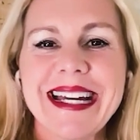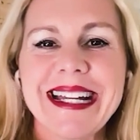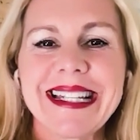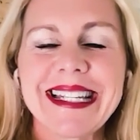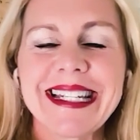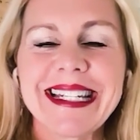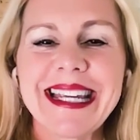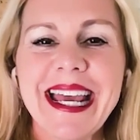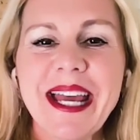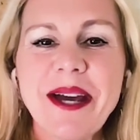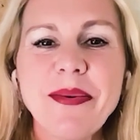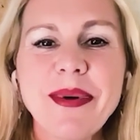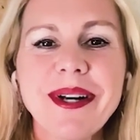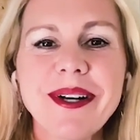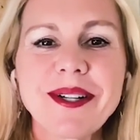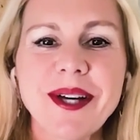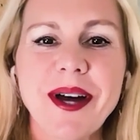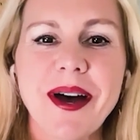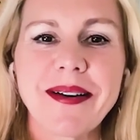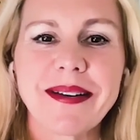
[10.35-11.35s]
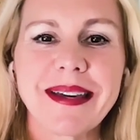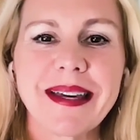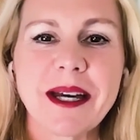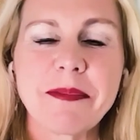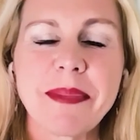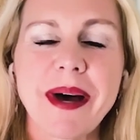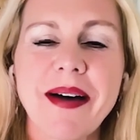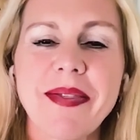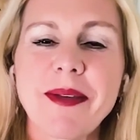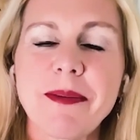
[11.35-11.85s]
Today, we are talking
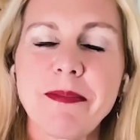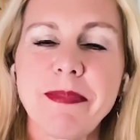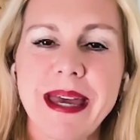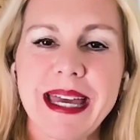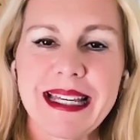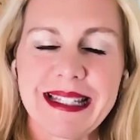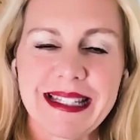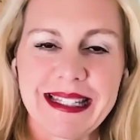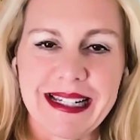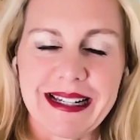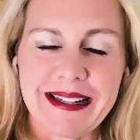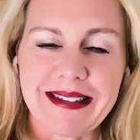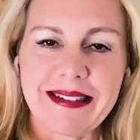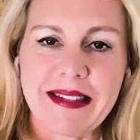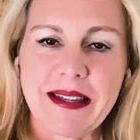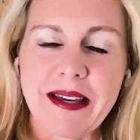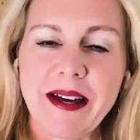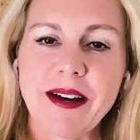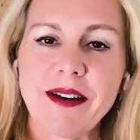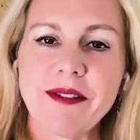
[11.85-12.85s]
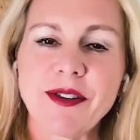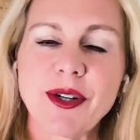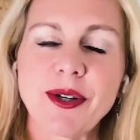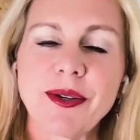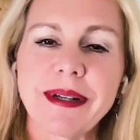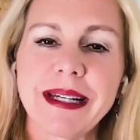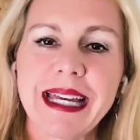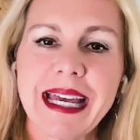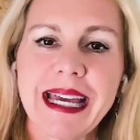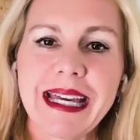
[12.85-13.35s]
about the basics of
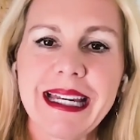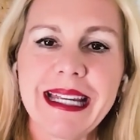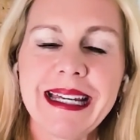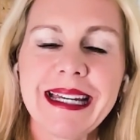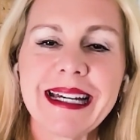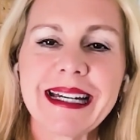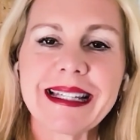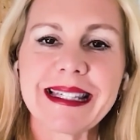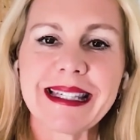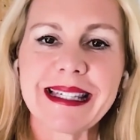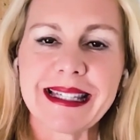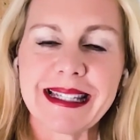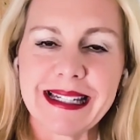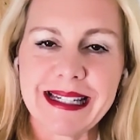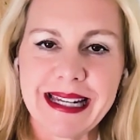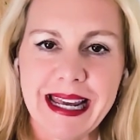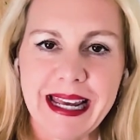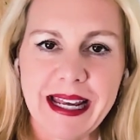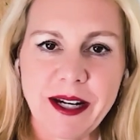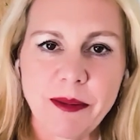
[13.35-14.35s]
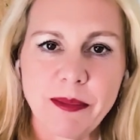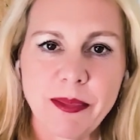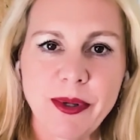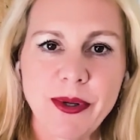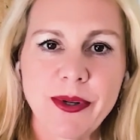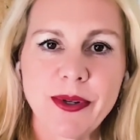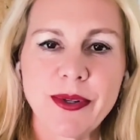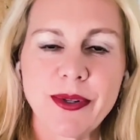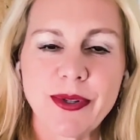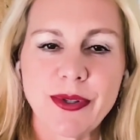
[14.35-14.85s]
creating a
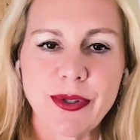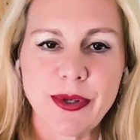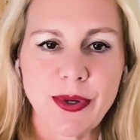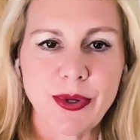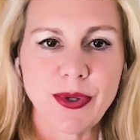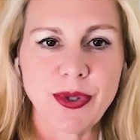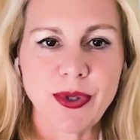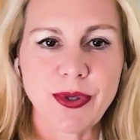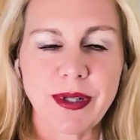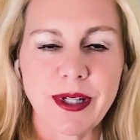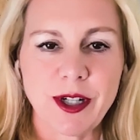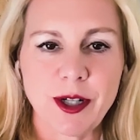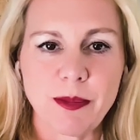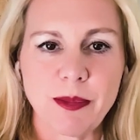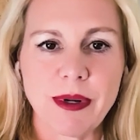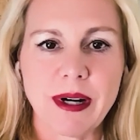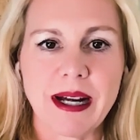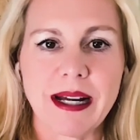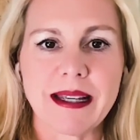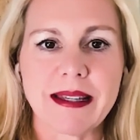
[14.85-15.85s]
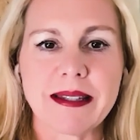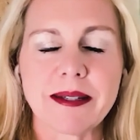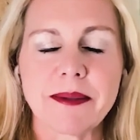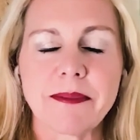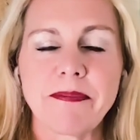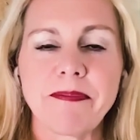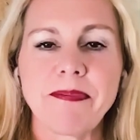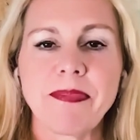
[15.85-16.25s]
sustainable social enterprise.